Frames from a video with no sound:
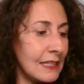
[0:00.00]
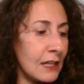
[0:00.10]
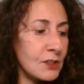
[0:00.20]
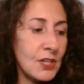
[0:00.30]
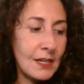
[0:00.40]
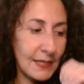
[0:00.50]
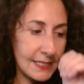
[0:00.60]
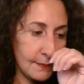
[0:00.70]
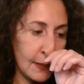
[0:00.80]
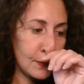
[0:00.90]
Now let's talk about
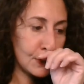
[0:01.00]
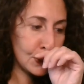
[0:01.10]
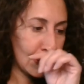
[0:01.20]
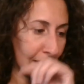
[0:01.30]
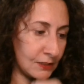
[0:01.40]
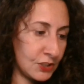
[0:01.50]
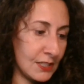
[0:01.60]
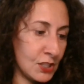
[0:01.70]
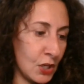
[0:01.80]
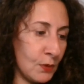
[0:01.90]
some other astrology.
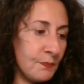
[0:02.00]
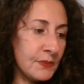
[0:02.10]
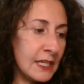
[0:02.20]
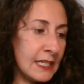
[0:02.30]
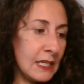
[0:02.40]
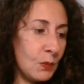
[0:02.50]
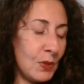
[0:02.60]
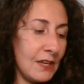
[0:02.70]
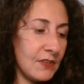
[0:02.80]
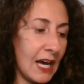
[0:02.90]
So
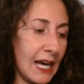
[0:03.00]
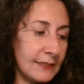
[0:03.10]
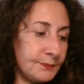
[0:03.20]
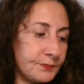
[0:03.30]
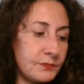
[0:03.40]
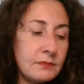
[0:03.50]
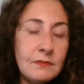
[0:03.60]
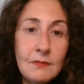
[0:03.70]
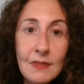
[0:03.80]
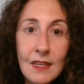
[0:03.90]
we've got
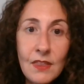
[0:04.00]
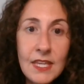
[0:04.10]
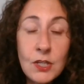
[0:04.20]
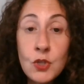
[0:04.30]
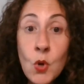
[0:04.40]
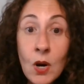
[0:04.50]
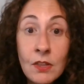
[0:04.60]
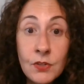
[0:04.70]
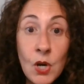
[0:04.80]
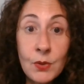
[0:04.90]
the
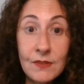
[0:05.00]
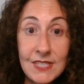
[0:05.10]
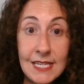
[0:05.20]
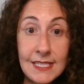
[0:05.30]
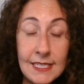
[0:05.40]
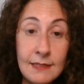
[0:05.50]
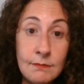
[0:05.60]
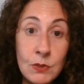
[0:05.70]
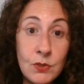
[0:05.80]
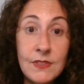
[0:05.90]
North Node of Destiny
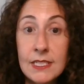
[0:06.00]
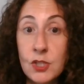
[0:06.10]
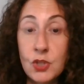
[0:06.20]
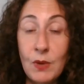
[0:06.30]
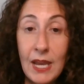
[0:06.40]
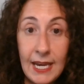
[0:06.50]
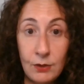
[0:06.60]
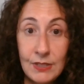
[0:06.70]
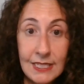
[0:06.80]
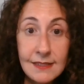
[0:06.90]
moved into
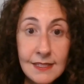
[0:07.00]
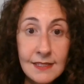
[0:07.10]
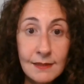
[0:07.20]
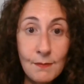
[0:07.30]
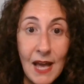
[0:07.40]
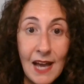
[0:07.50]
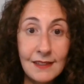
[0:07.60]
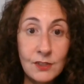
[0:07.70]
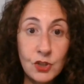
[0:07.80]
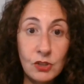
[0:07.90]
Aries back
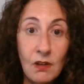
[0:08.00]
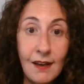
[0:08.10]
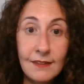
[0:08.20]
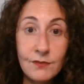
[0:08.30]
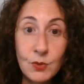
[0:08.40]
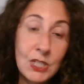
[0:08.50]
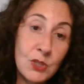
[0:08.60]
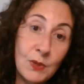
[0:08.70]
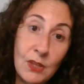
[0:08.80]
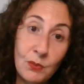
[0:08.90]
in July of twenty
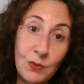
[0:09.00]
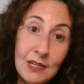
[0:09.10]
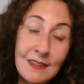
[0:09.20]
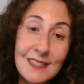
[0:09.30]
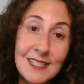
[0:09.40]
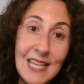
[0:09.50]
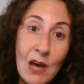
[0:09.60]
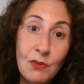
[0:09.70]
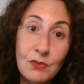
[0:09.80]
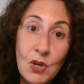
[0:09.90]
twenty-three, and the
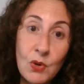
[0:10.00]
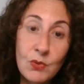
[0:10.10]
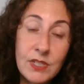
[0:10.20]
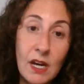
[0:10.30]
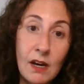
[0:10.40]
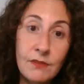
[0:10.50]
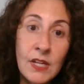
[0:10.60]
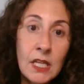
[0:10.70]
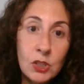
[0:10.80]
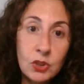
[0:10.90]
South Node of
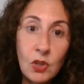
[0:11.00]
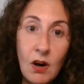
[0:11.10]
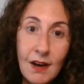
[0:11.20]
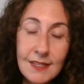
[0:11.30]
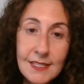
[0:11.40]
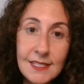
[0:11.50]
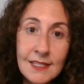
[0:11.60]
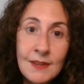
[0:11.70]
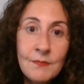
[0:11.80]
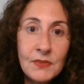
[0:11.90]
Loss
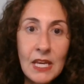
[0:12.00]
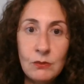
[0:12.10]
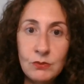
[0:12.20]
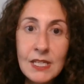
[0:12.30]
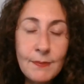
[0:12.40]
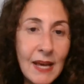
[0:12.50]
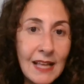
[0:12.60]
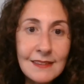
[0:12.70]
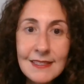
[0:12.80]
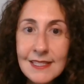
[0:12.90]
and
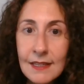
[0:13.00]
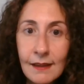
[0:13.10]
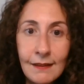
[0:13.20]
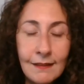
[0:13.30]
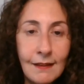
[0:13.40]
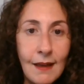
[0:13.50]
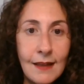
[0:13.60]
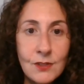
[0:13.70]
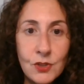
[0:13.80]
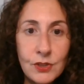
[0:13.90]
Rebalancing
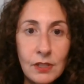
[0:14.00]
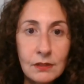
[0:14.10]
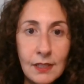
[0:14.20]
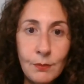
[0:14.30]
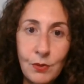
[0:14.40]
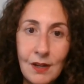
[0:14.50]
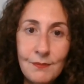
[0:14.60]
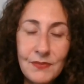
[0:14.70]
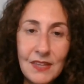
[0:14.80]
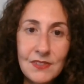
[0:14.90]
entered Libra
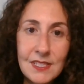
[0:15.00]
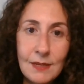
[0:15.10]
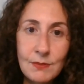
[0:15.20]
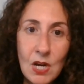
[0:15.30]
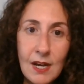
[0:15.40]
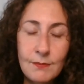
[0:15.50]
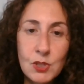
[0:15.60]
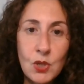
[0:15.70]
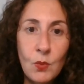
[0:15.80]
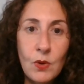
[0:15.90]
at the same time.
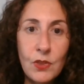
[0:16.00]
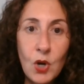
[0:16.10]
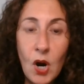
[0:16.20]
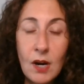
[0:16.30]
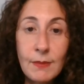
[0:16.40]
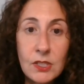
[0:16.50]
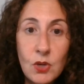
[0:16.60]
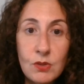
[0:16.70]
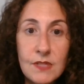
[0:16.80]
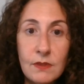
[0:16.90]
So the karmic
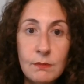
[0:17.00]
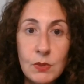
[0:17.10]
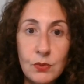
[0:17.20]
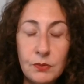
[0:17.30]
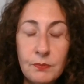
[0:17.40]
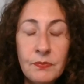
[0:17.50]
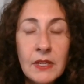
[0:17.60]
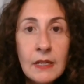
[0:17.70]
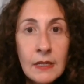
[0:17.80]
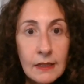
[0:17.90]
nodes of the moon
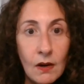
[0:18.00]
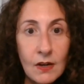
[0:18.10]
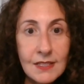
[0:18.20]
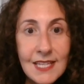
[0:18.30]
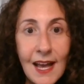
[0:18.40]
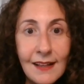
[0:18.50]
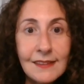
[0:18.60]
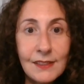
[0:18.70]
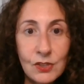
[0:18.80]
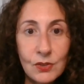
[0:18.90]
are
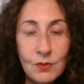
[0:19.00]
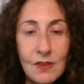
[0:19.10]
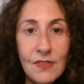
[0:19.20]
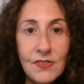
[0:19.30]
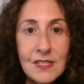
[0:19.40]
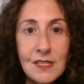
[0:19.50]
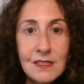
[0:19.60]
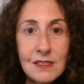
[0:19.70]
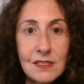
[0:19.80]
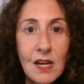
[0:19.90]
telling you that this
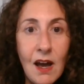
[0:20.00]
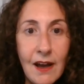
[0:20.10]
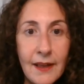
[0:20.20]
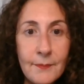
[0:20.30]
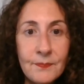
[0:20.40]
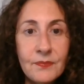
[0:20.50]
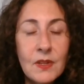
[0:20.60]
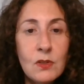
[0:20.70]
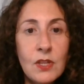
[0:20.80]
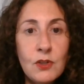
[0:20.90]
is a time
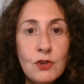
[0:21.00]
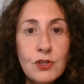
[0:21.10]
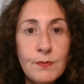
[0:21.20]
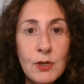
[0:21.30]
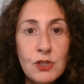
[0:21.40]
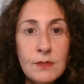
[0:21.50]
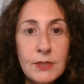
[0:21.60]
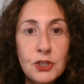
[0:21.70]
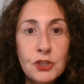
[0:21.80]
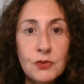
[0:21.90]
that you're supposed to
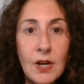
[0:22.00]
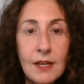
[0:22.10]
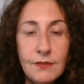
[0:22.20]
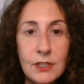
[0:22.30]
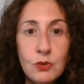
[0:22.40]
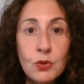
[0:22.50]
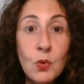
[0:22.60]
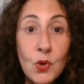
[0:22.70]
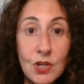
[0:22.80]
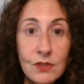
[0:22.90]
be striving
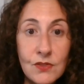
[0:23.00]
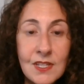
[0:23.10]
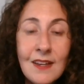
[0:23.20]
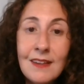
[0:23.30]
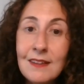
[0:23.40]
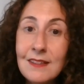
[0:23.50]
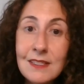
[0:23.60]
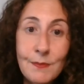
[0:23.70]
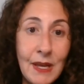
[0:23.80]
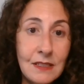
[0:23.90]
towards
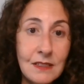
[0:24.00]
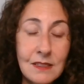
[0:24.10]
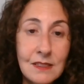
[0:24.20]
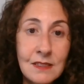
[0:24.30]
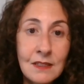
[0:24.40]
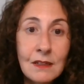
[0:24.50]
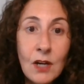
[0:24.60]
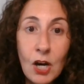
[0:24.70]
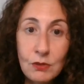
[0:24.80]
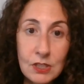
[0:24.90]
independence,
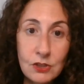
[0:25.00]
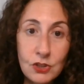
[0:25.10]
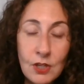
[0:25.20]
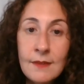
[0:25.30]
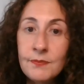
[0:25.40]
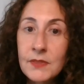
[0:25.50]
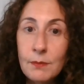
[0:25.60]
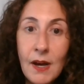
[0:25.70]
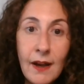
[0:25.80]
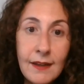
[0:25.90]
courage,
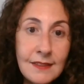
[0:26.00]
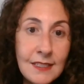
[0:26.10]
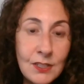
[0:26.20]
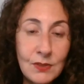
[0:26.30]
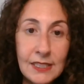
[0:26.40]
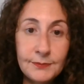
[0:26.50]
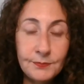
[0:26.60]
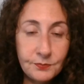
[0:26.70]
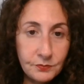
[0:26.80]
pioneering